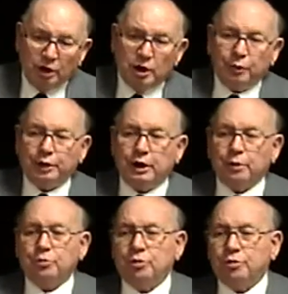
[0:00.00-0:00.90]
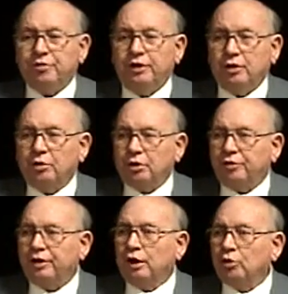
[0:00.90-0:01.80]
and we come to a field
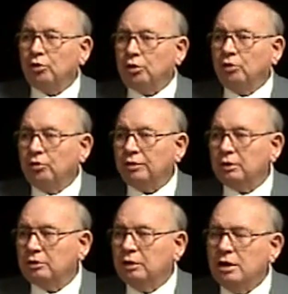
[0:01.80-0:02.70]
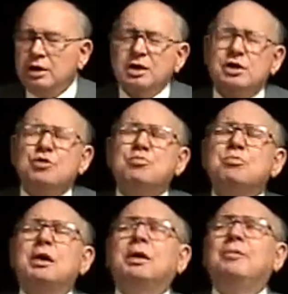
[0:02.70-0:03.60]
of yellow clover, just
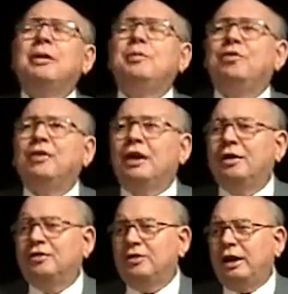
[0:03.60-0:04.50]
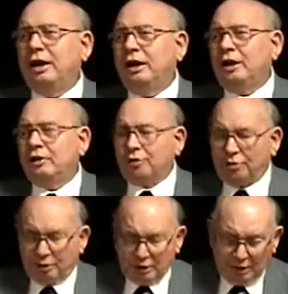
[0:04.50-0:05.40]
maybe 5, 8
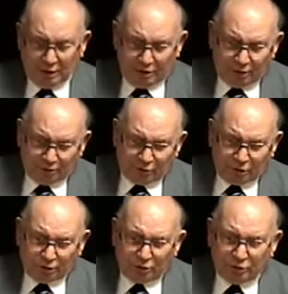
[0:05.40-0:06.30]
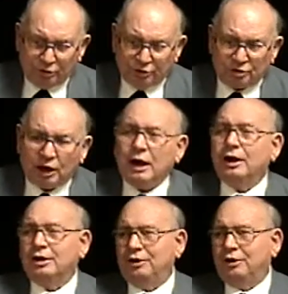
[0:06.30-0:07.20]
acres of
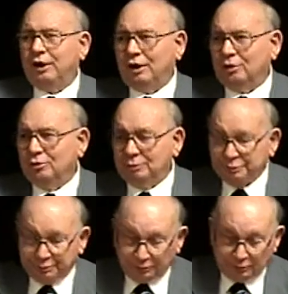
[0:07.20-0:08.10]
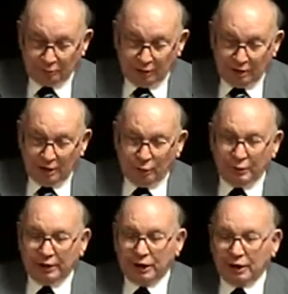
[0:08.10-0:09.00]
solid yellow. And we
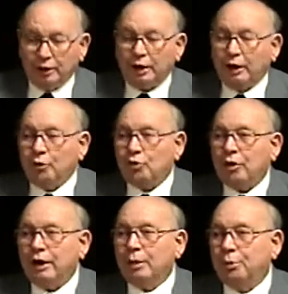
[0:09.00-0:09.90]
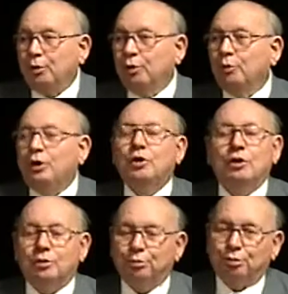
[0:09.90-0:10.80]
get on and try to pull. We
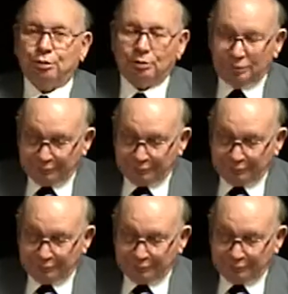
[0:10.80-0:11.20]
couldn't pull.